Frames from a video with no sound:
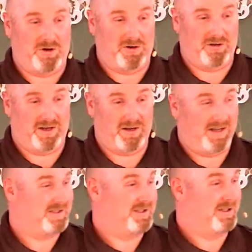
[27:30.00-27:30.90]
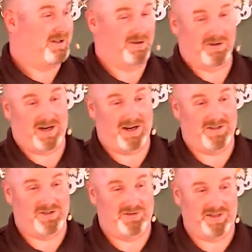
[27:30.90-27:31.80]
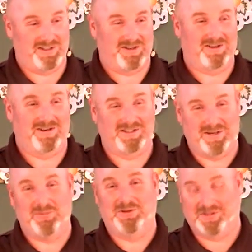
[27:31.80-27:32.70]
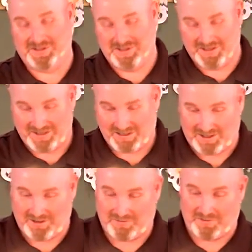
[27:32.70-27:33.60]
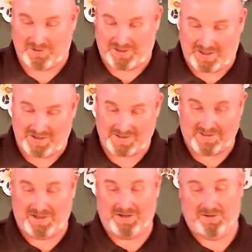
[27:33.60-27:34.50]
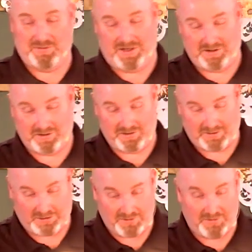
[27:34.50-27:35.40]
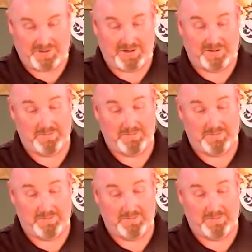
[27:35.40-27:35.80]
like Godzilla or Kaiju. These are symbols of different kings and kingdoms that are going to come.